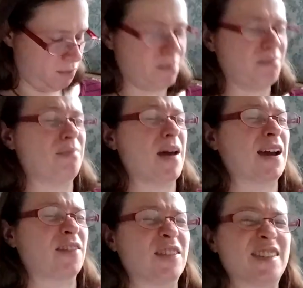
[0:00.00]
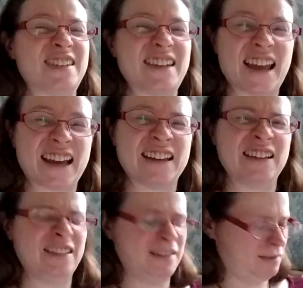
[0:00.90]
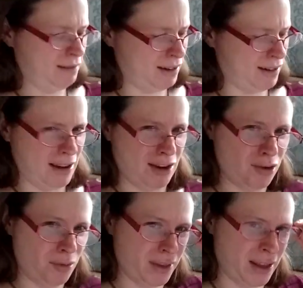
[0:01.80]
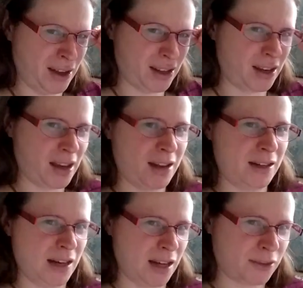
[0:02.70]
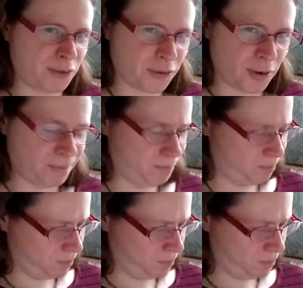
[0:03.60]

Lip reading: Back of his neck. I don't know where the heck I got necks from.